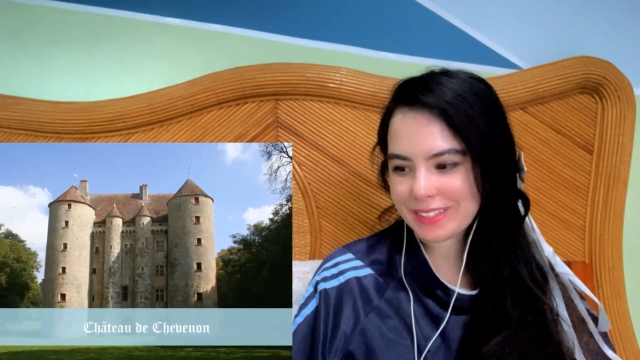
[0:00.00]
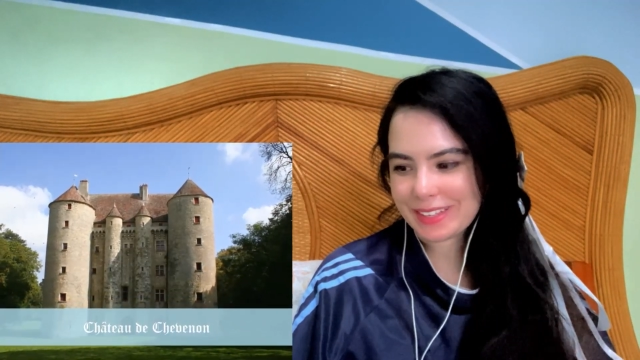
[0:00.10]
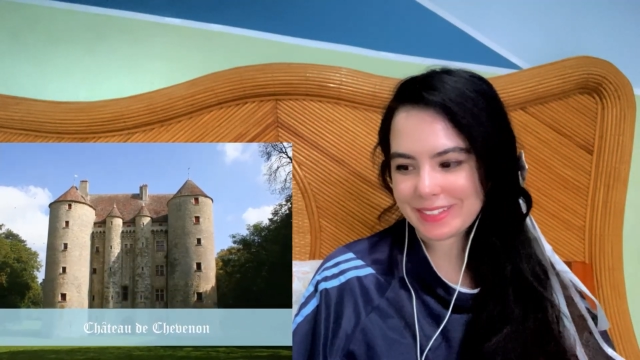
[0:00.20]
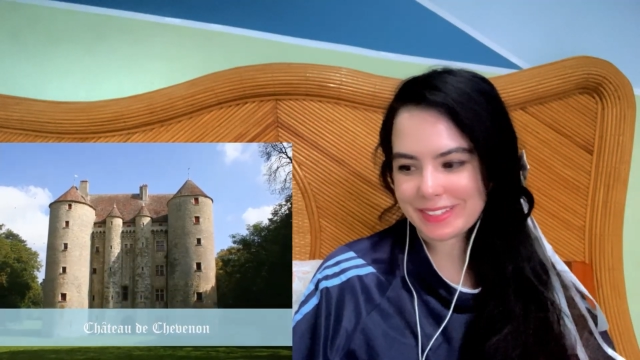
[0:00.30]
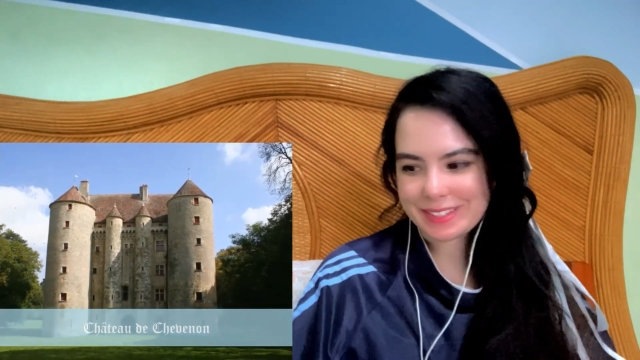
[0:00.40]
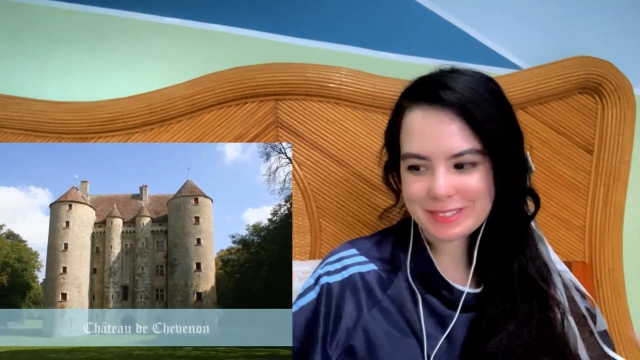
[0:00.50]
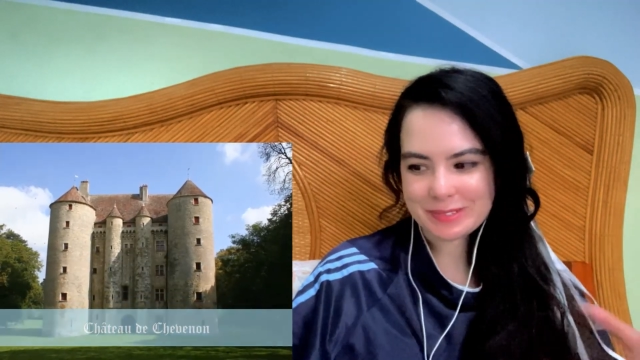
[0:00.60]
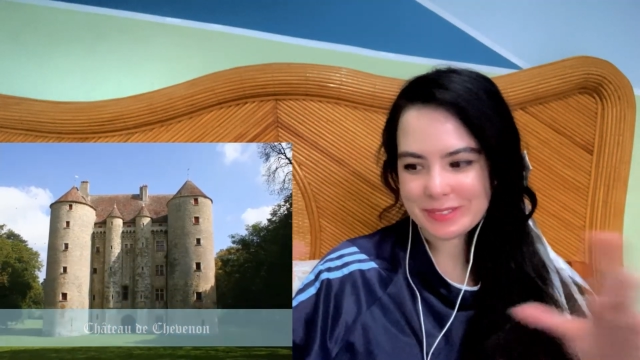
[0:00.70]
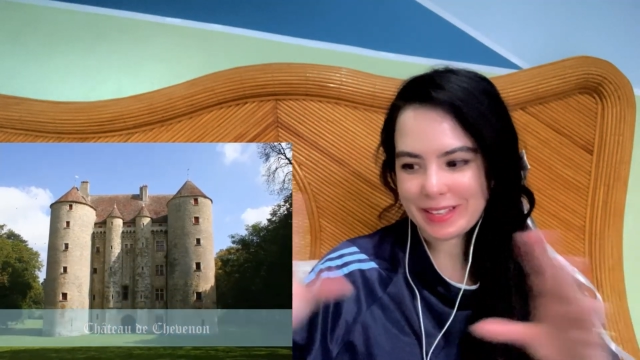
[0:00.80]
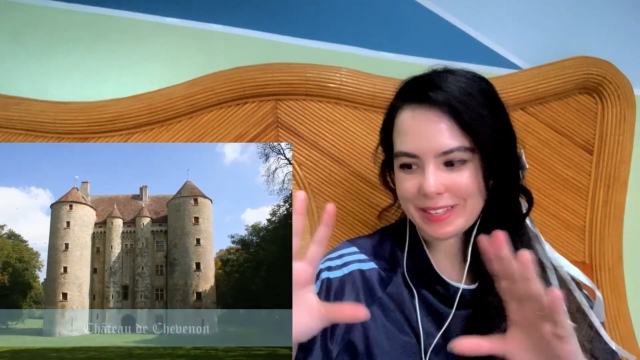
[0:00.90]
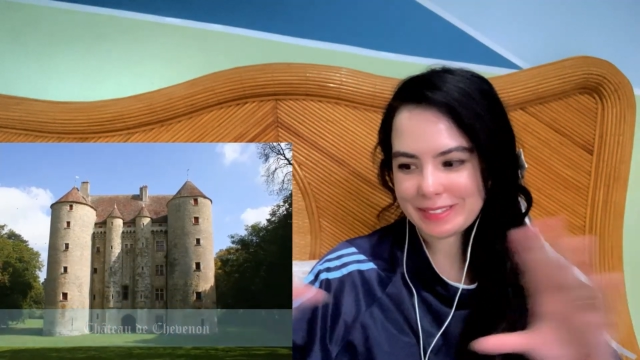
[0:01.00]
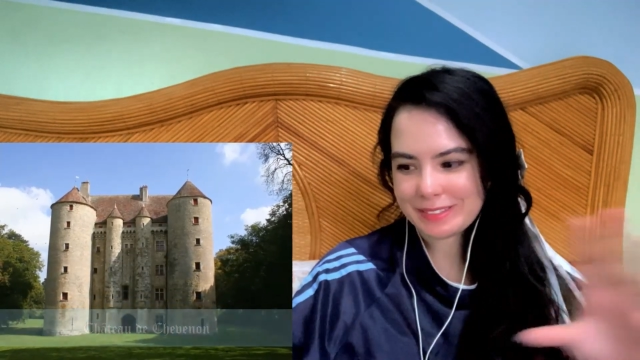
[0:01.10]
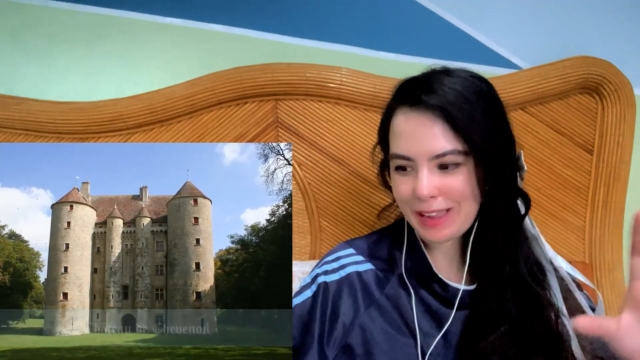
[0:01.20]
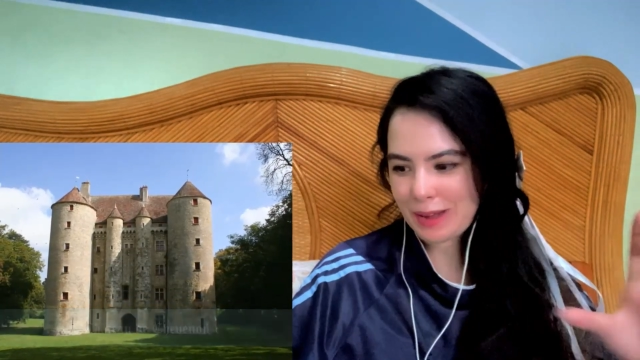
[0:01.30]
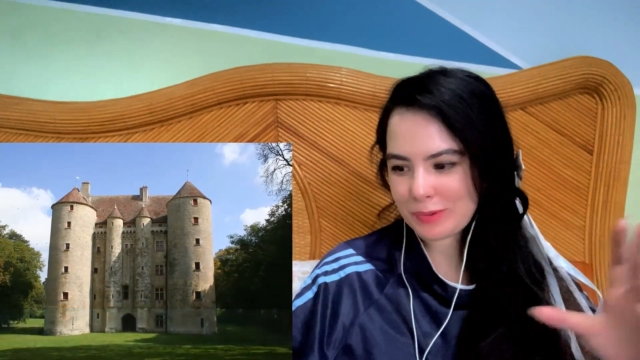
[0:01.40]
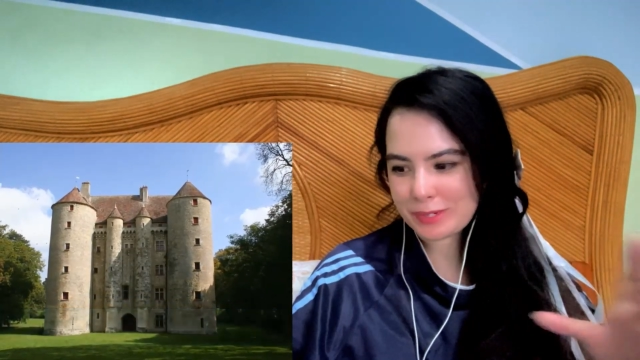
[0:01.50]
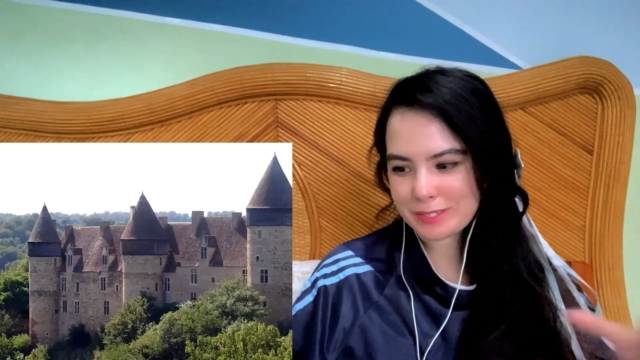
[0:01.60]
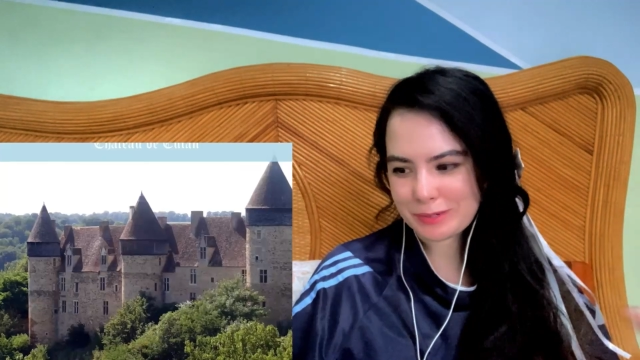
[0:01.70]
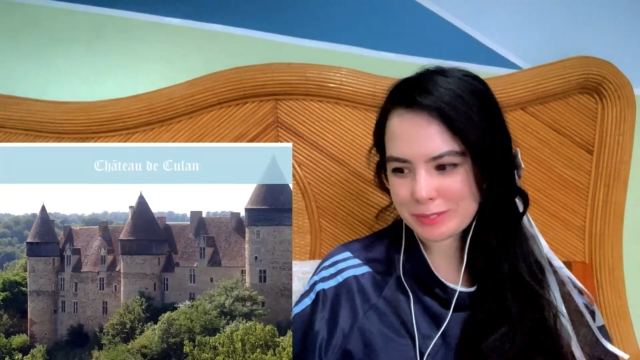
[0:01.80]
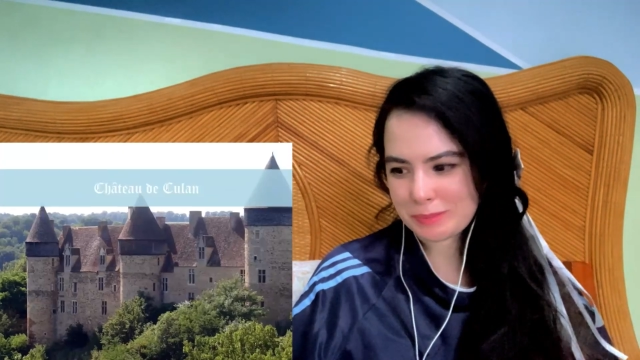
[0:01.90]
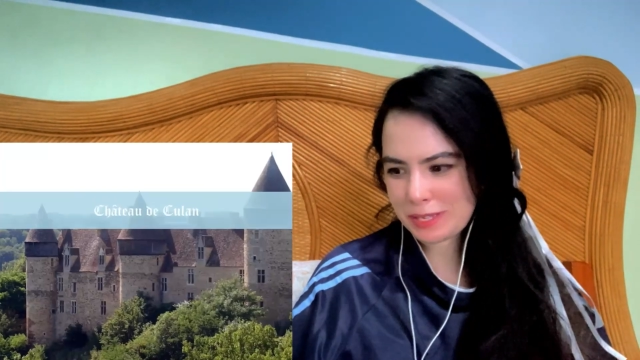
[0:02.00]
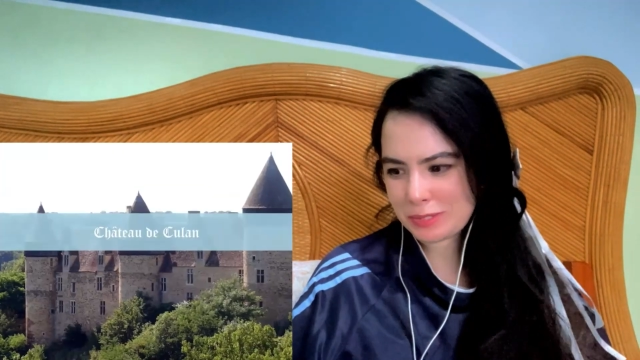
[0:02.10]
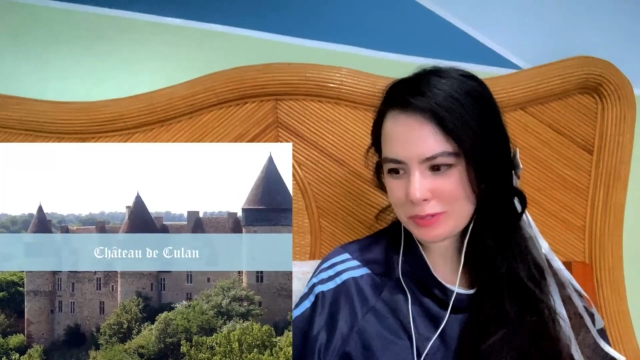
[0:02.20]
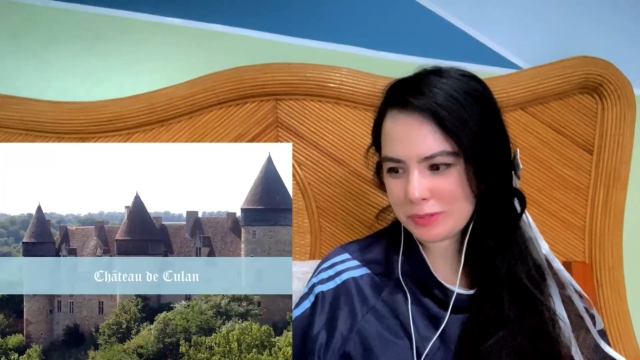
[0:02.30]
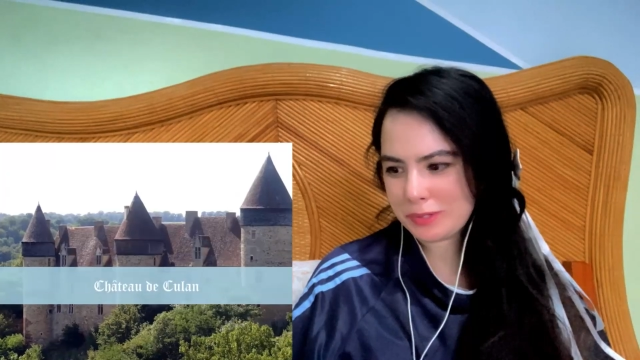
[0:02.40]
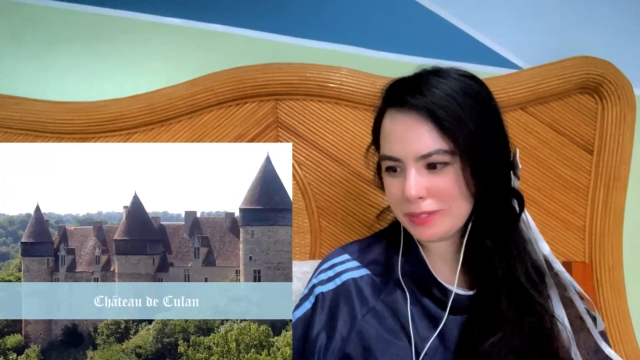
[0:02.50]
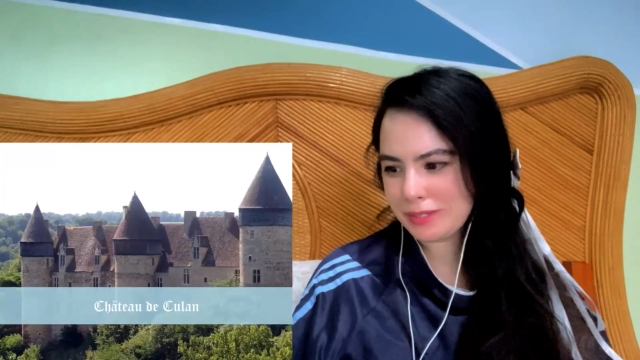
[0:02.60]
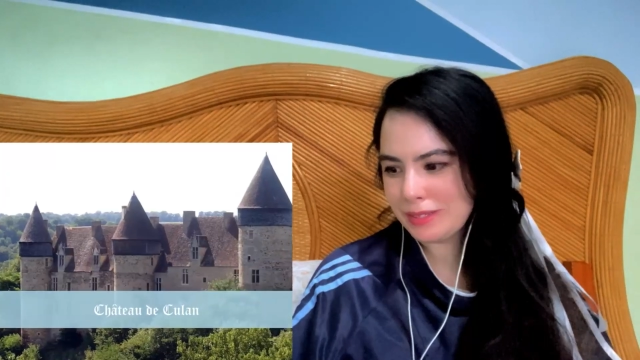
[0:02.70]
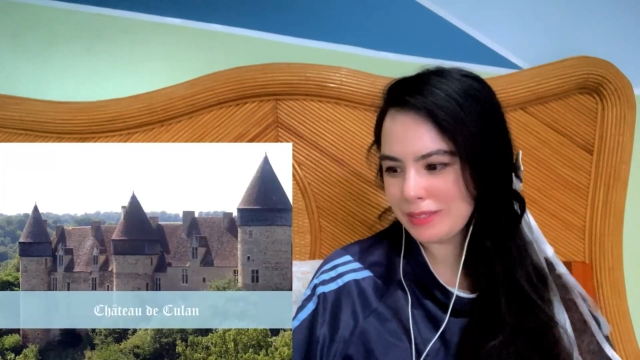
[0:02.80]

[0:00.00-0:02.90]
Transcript: Like the two like towers are symmetrical.